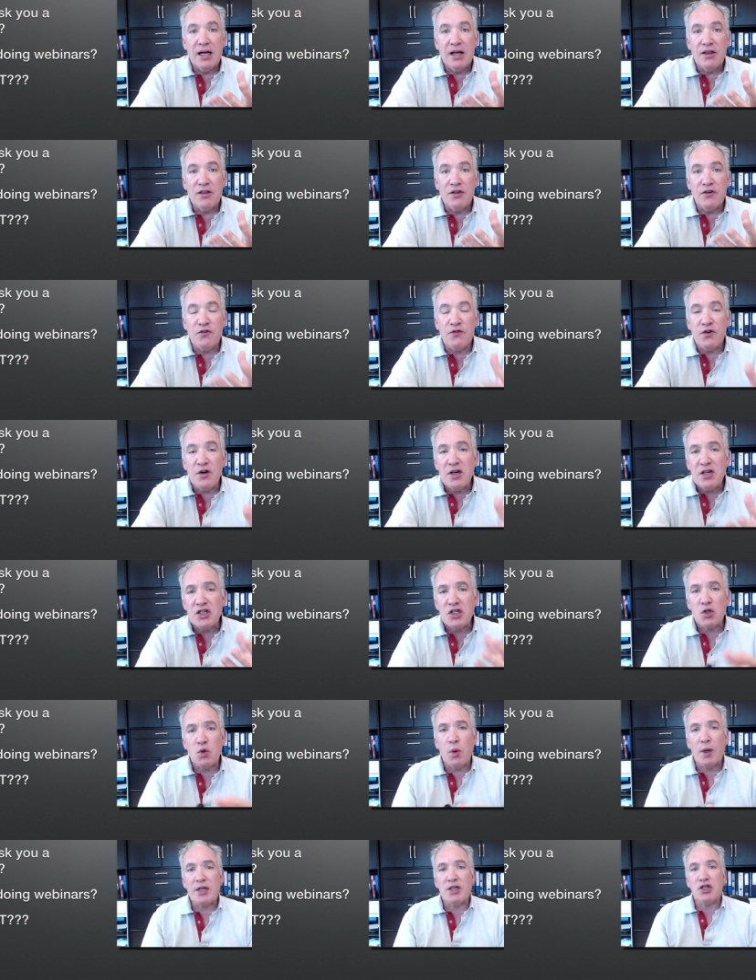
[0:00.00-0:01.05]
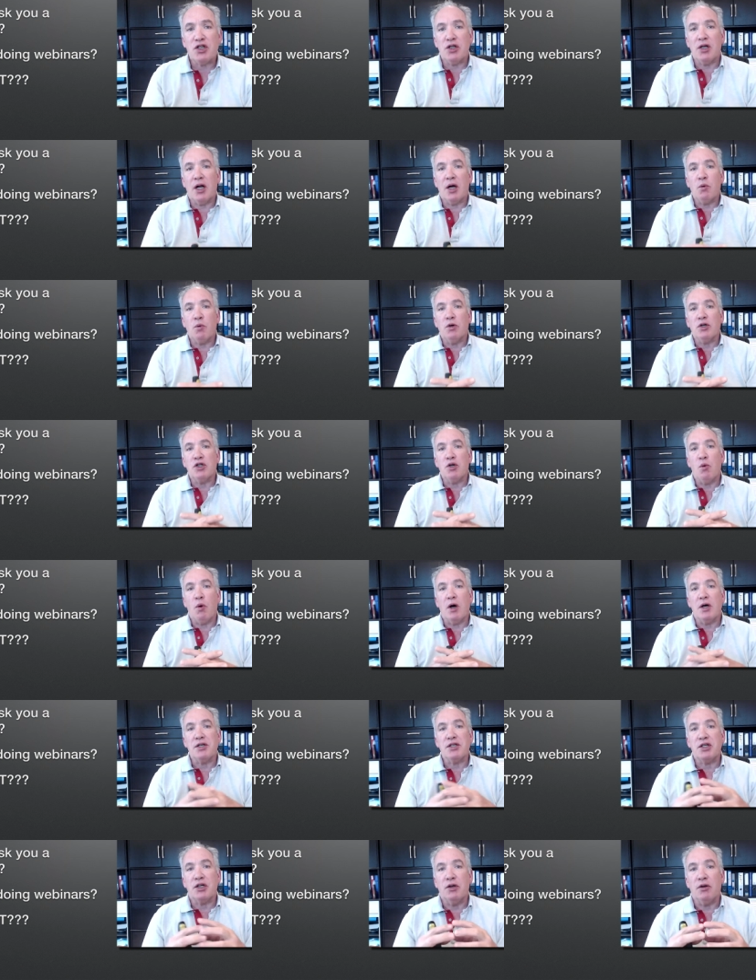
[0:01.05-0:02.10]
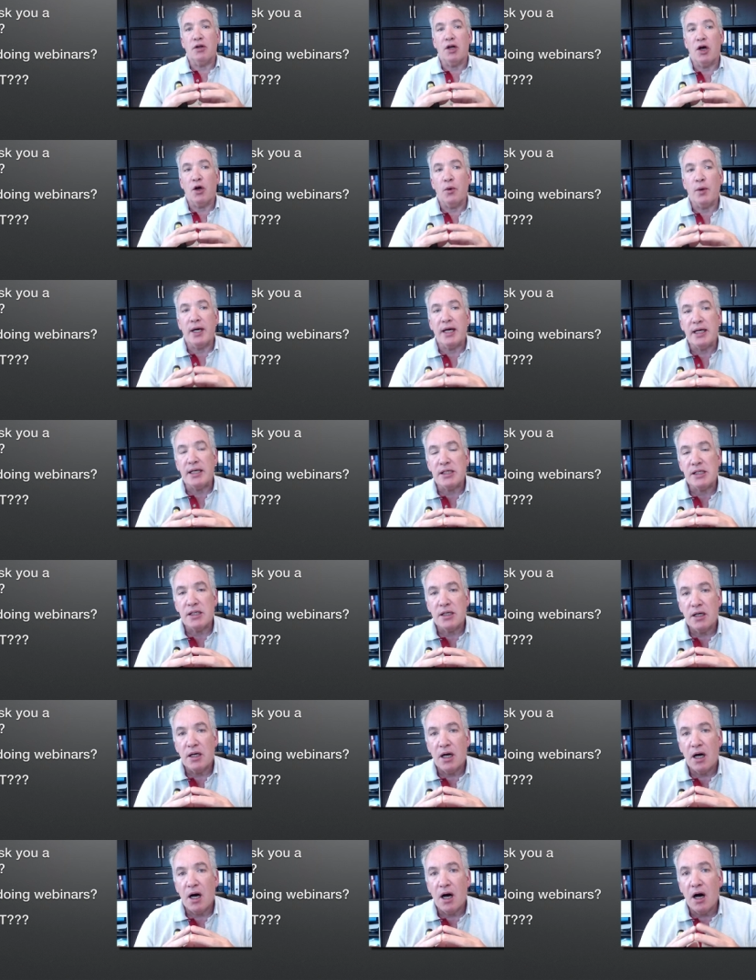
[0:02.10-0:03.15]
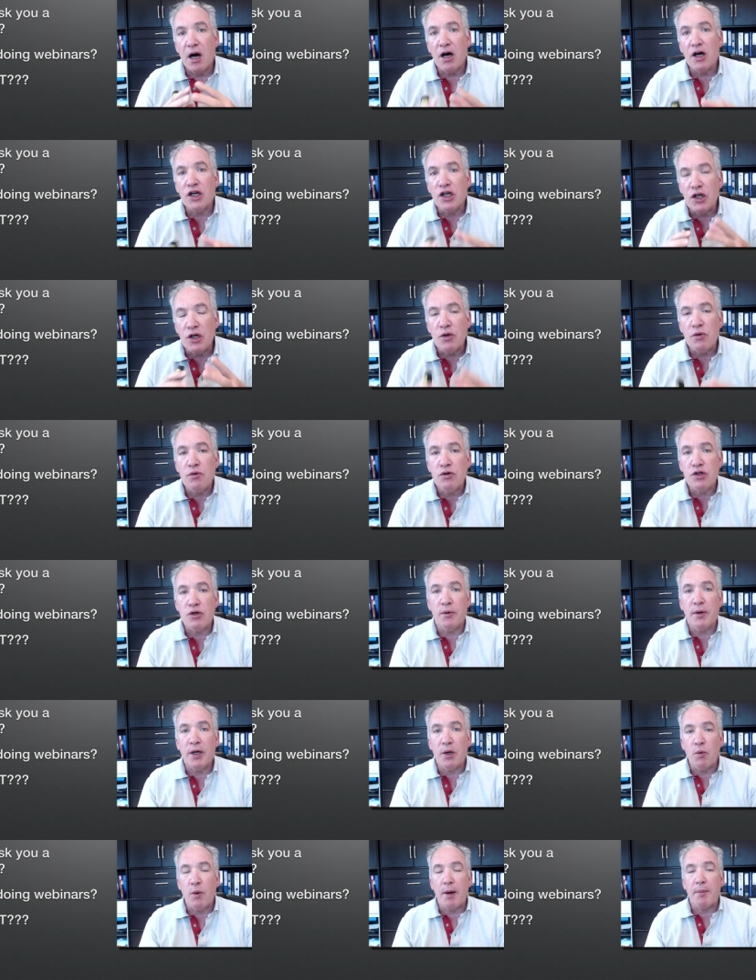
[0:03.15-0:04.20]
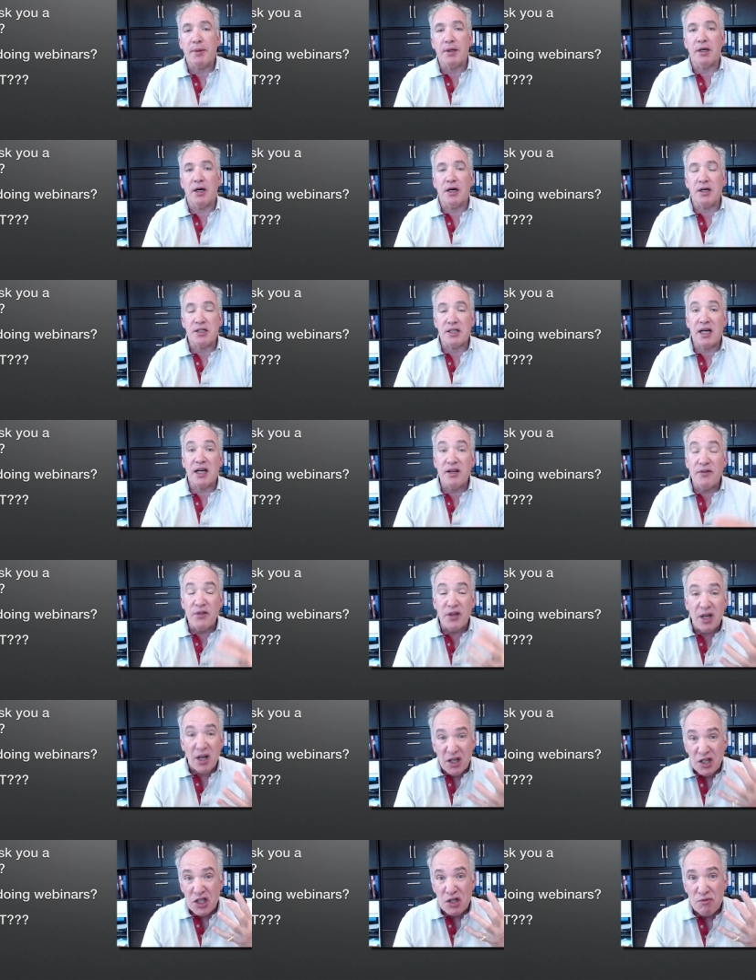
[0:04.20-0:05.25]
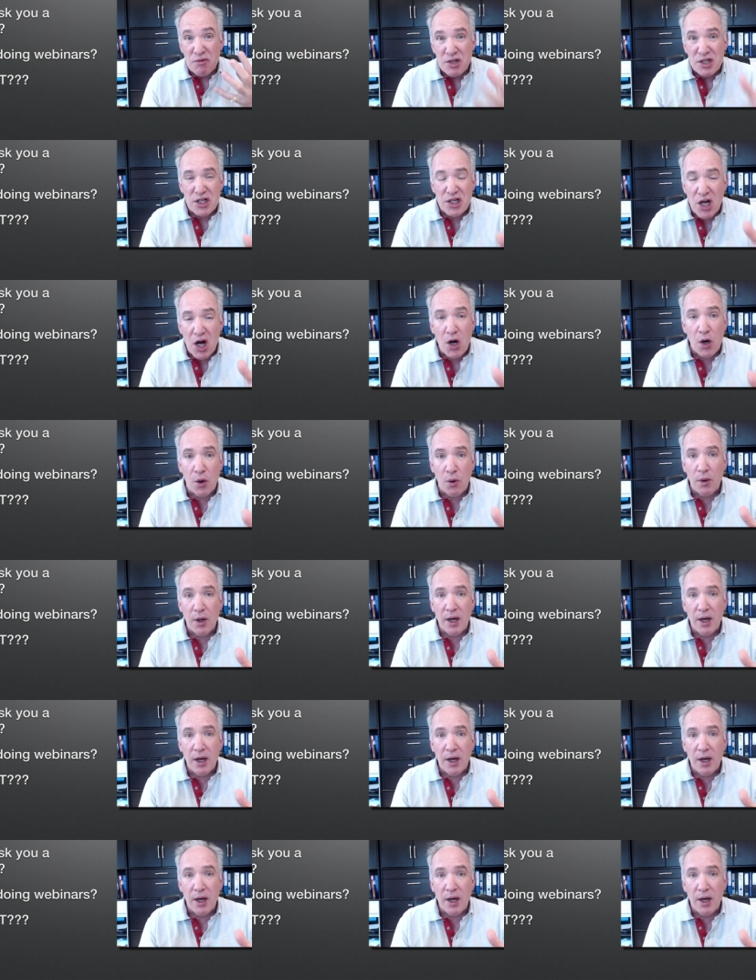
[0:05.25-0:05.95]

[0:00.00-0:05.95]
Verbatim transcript: The first question I want to ask you though is, are you doing webinars? And if the answer is no,